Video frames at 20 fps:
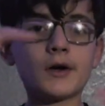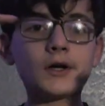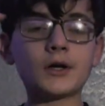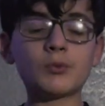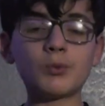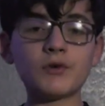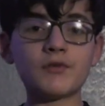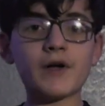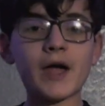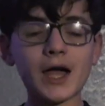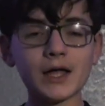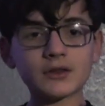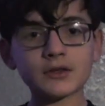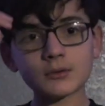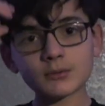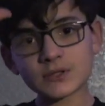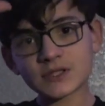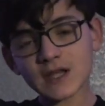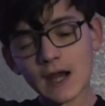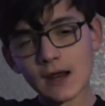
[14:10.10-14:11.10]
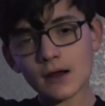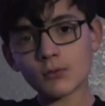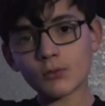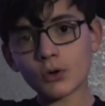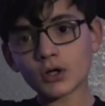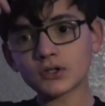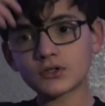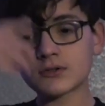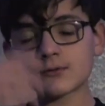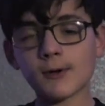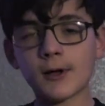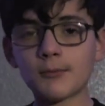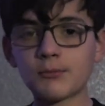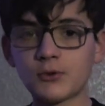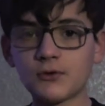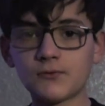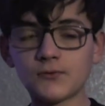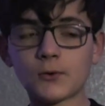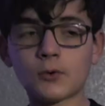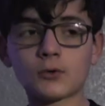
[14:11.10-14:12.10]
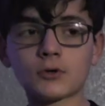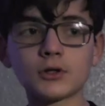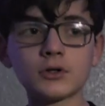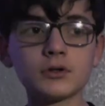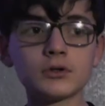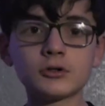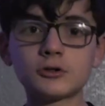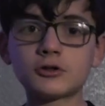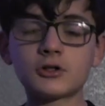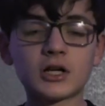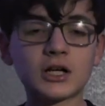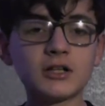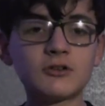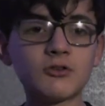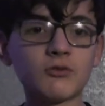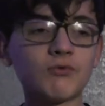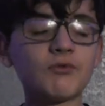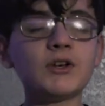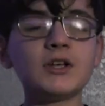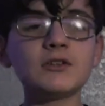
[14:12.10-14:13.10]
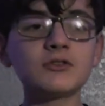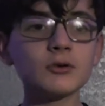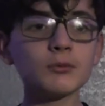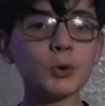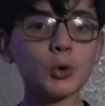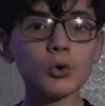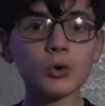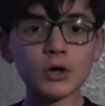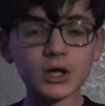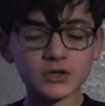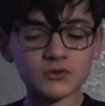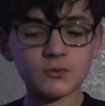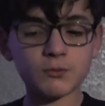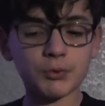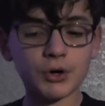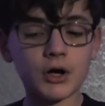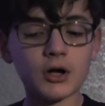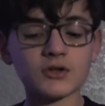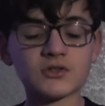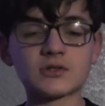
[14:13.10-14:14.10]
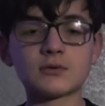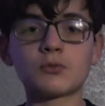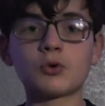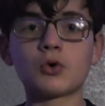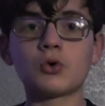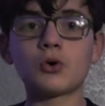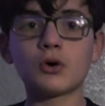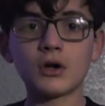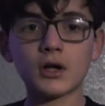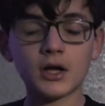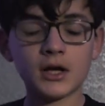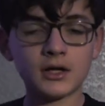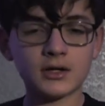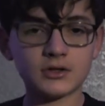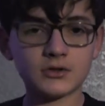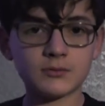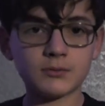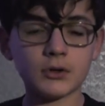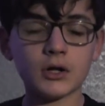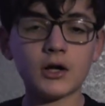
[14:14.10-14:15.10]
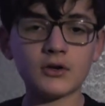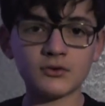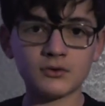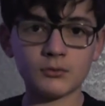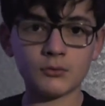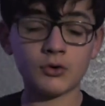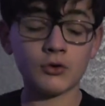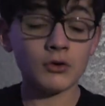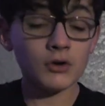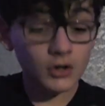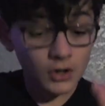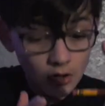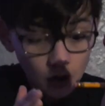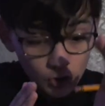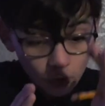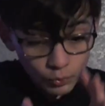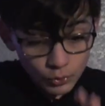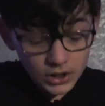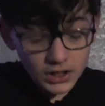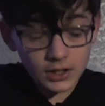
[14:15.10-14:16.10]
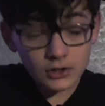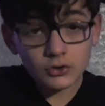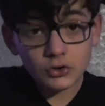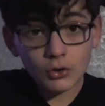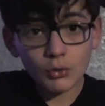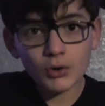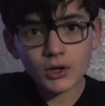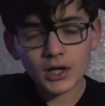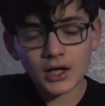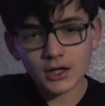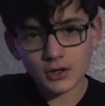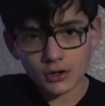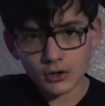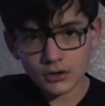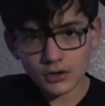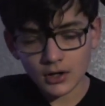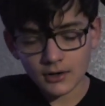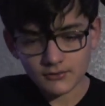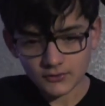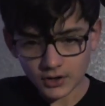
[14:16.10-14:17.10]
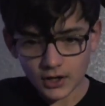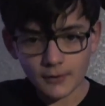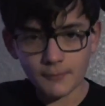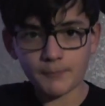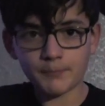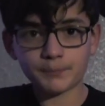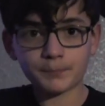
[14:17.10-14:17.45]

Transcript: We've had them stay in one spot before. It's feasible, it's possible, and it's plausible. We can do it in our lifetime.